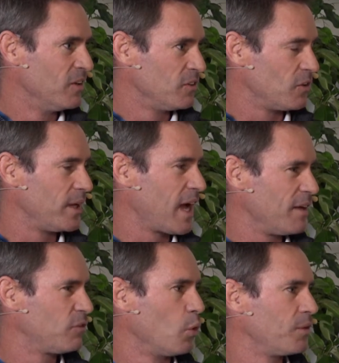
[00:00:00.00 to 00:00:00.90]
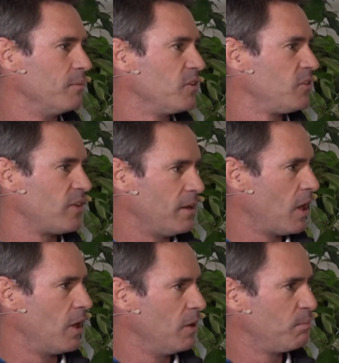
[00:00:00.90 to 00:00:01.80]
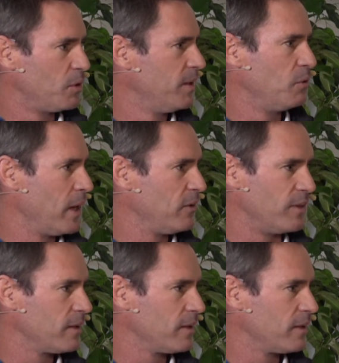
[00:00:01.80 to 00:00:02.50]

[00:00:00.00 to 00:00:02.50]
So we kind of taught them just to say, no, put it in where to.